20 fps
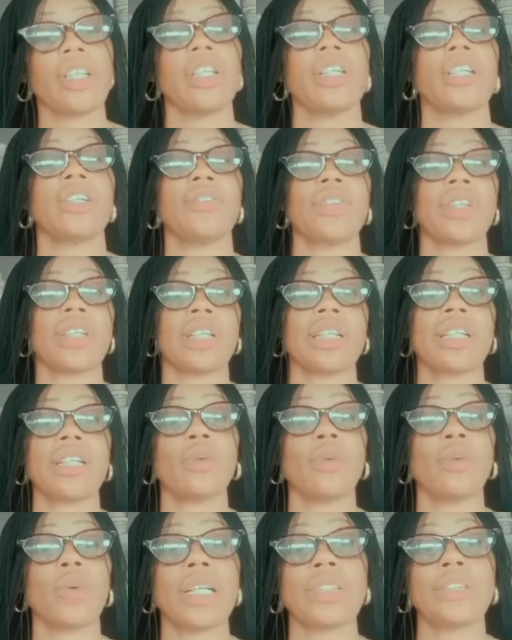If you can get
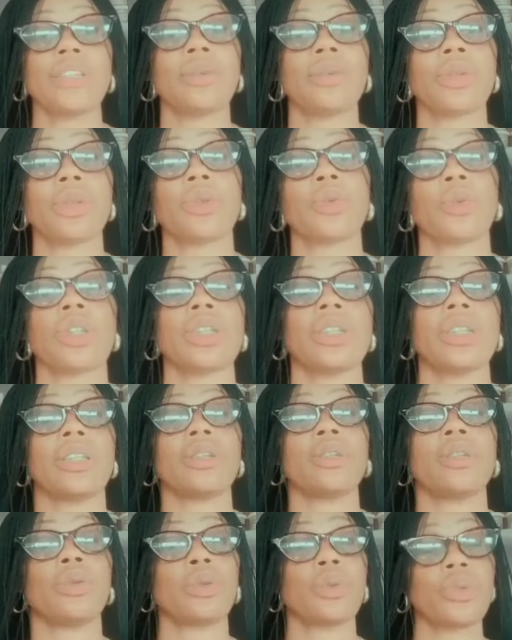whitening rose water,
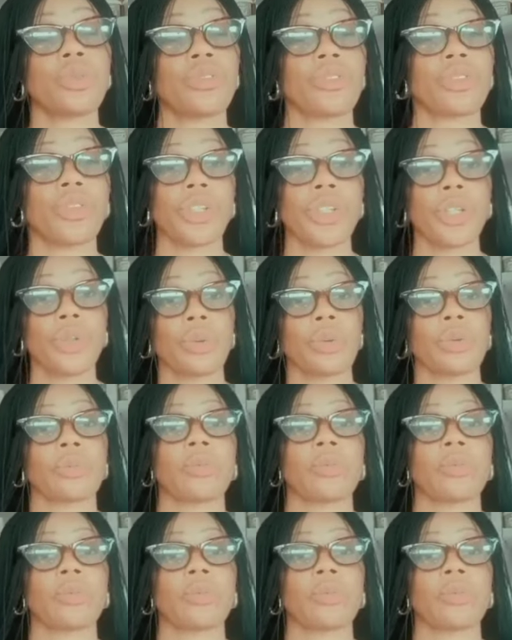good for you.